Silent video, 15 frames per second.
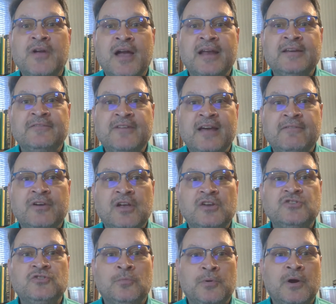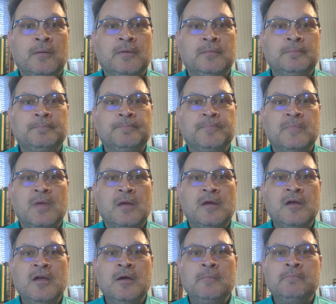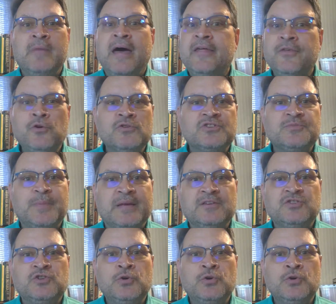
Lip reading: kind of navigational problem. Matthew has spent